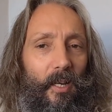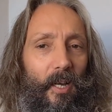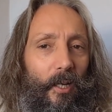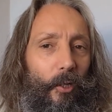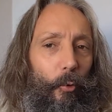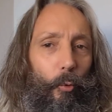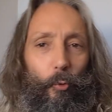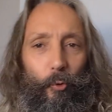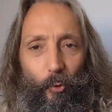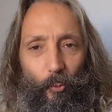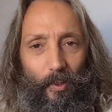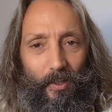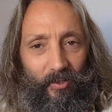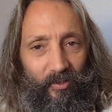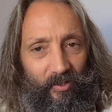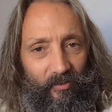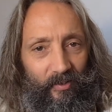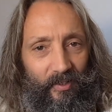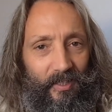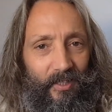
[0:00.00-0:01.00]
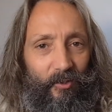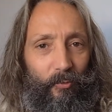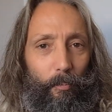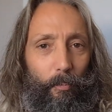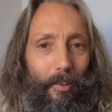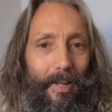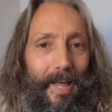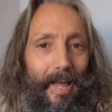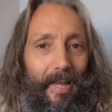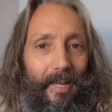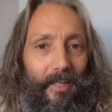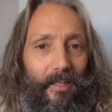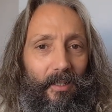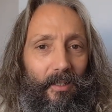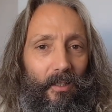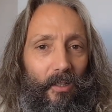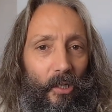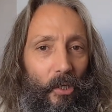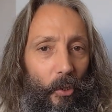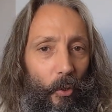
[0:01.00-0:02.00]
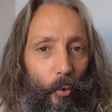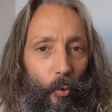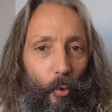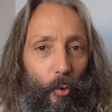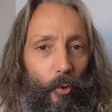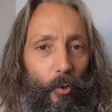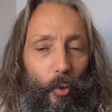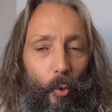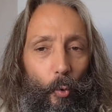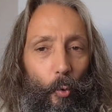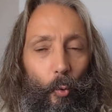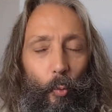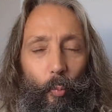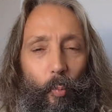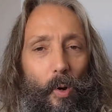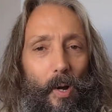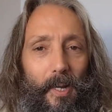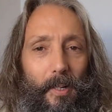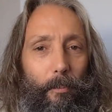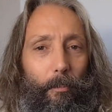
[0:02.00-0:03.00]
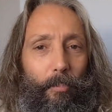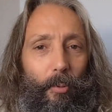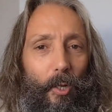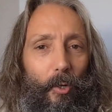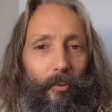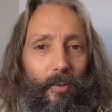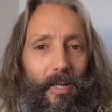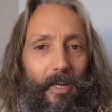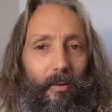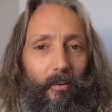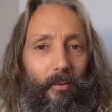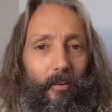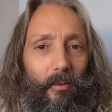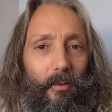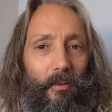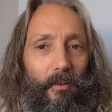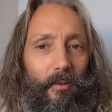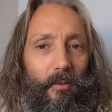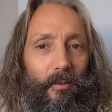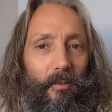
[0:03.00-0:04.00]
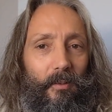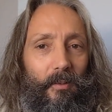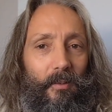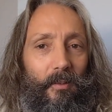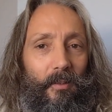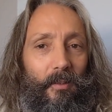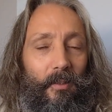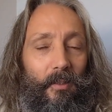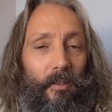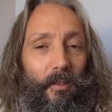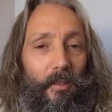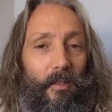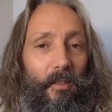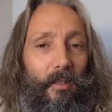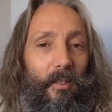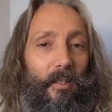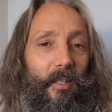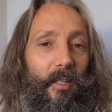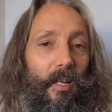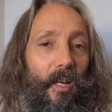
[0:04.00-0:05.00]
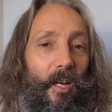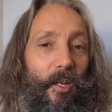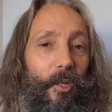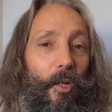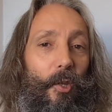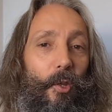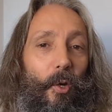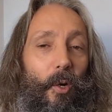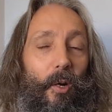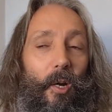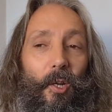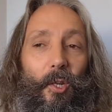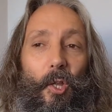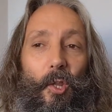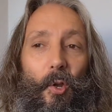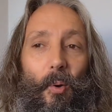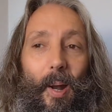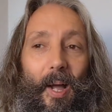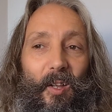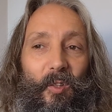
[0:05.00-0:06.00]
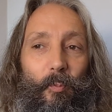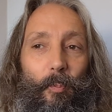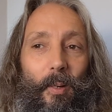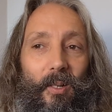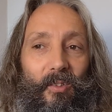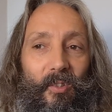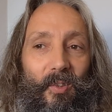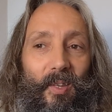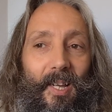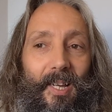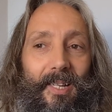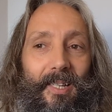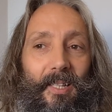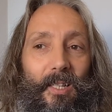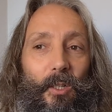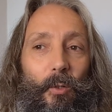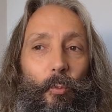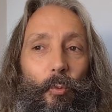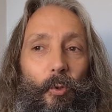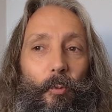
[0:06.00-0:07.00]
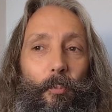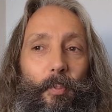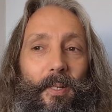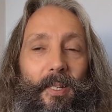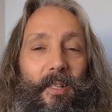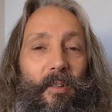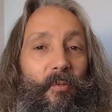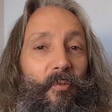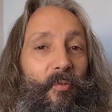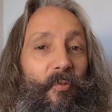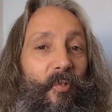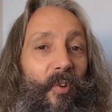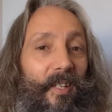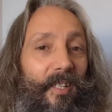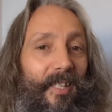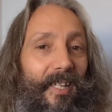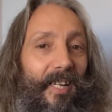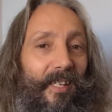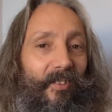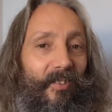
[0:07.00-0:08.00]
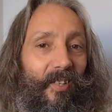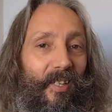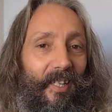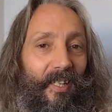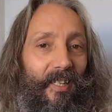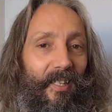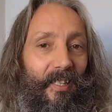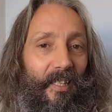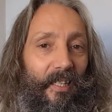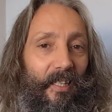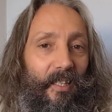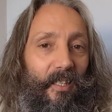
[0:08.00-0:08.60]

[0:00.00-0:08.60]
and all the rest of it is black or white, blown out. Another aspect of that would be vignetting,